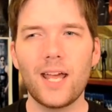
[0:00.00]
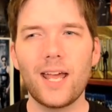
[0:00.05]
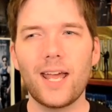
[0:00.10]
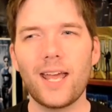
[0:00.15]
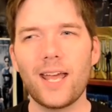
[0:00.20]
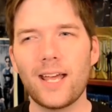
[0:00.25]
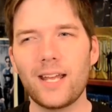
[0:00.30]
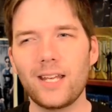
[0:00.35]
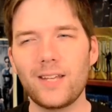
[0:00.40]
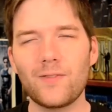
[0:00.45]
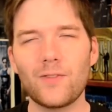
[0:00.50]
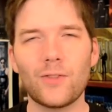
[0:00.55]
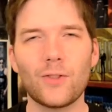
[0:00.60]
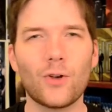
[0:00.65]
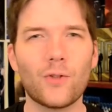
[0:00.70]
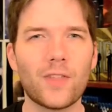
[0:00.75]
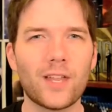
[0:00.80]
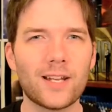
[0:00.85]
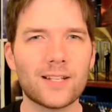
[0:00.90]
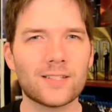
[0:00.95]
And even
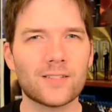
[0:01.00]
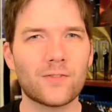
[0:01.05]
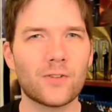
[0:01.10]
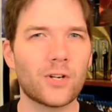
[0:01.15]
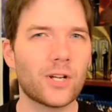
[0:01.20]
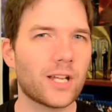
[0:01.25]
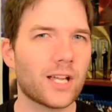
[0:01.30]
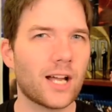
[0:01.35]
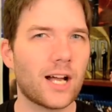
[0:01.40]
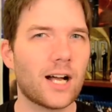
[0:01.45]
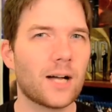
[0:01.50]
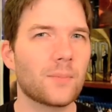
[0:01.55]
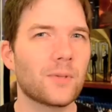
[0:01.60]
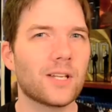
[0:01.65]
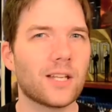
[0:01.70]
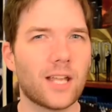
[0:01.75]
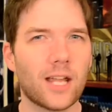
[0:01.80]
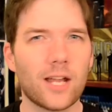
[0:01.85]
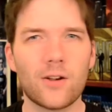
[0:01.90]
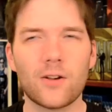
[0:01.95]
though that is a very
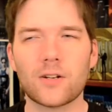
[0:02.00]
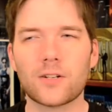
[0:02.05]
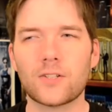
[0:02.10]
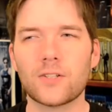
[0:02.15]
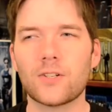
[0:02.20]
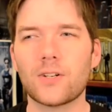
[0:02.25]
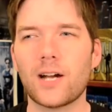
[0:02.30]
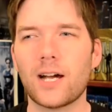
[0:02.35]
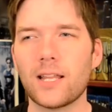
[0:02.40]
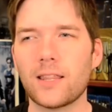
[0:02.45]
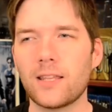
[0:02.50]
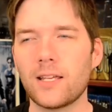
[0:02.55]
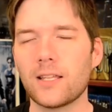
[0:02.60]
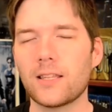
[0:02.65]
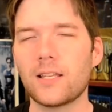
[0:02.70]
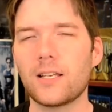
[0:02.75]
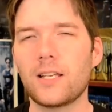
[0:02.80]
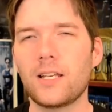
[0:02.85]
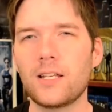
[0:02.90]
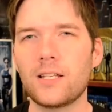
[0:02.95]
common character, I
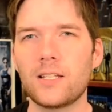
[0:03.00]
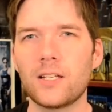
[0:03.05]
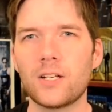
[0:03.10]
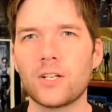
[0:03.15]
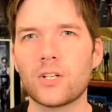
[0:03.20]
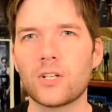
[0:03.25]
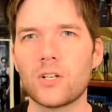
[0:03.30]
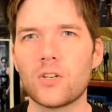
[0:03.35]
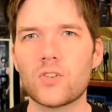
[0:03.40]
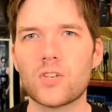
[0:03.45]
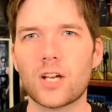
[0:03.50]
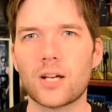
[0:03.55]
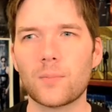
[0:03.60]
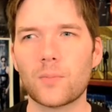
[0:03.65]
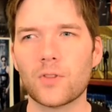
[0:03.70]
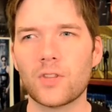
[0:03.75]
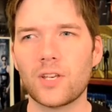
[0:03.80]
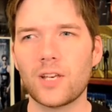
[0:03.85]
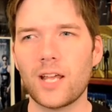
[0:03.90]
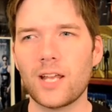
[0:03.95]
think that he did a good job
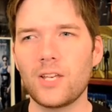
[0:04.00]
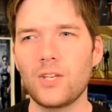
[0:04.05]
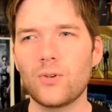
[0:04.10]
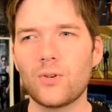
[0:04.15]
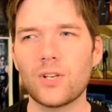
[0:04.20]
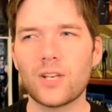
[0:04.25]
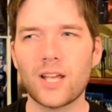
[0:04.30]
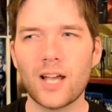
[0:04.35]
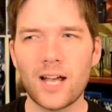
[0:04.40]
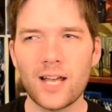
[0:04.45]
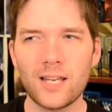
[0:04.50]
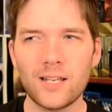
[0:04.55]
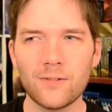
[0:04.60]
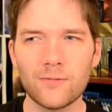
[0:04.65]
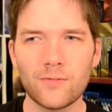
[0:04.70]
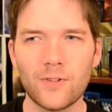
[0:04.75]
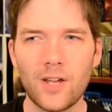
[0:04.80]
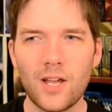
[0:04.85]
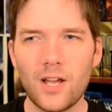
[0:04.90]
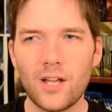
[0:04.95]
with it, and you could kind
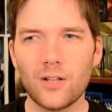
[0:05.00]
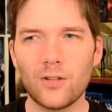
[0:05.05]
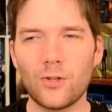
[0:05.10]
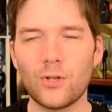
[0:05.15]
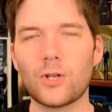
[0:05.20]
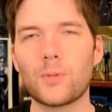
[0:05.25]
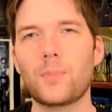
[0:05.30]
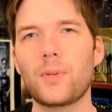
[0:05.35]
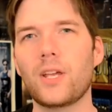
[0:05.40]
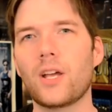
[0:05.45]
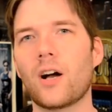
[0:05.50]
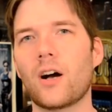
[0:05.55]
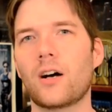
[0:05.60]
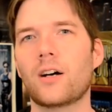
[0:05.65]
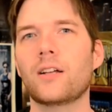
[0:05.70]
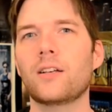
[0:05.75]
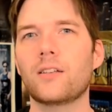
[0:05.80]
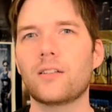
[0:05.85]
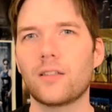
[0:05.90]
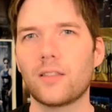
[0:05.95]
of look
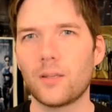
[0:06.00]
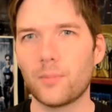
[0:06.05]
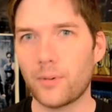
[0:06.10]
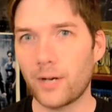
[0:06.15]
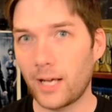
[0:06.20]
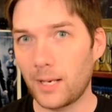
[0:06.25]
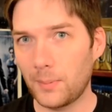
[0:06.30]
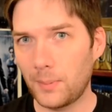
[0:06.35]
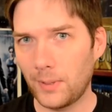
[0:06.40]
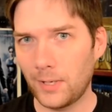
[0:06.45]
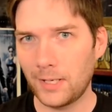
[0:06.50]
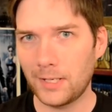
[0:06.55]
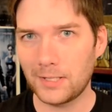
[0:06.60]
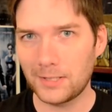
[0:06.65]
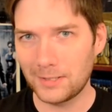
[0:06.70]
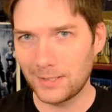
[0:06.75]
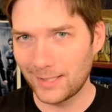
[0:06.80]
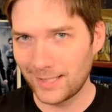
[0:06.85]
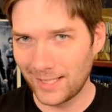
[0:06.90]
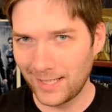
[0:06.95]
beyond the Brad Pitt
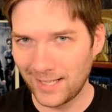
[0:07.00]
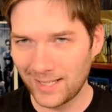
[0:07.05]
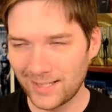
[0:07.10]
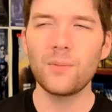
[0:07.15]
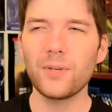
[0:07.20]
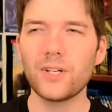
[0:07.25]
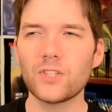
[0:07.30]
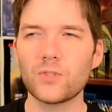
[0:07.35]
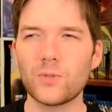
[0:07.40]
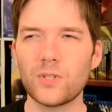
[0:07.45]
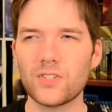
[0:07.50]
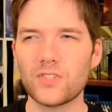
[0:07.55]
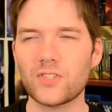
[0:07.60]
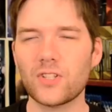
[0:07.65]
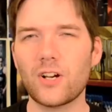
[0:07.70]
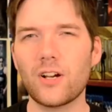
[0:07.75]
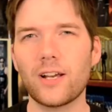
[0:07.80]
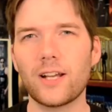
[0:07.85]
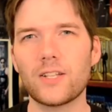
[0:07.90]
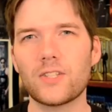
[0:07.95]
thing, because when a
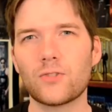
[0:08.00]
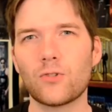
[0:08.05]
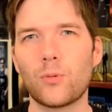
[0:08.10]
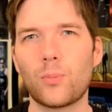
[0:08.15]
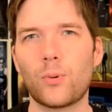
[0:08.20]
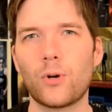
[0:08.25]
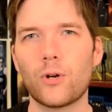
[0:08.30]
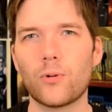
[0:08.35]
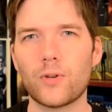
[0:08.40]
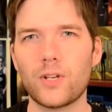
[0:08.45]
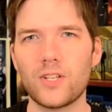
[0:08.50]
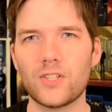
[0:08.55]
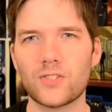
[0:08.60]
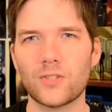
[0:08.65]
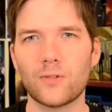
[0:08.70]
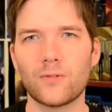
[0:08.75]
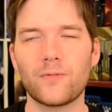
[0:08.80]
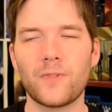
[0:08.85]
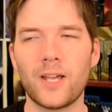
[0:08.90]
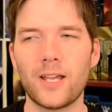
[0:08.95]
star gets to a point where he's
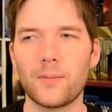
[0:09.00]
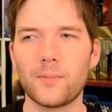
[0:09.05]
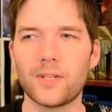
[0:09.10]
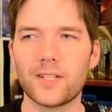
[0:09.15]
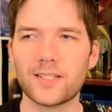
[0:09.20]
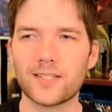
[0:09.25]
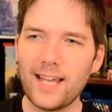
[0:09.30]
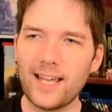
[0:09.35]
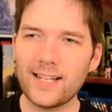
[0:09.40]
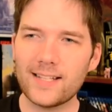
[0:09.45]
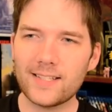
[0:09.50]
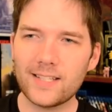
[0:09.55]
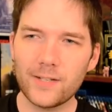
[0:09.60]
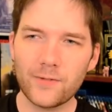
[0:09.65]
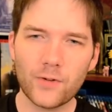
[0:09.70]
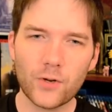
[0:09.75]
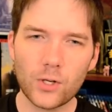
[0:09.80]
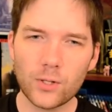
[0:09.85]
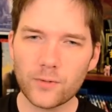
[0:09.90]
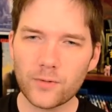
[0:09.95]
so famous, it's
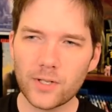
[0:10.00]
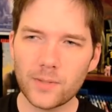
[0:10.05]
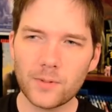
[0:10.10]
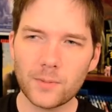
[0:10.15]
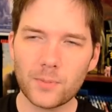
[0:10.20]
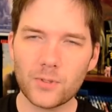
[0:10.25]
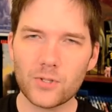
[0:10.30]
difficult for him to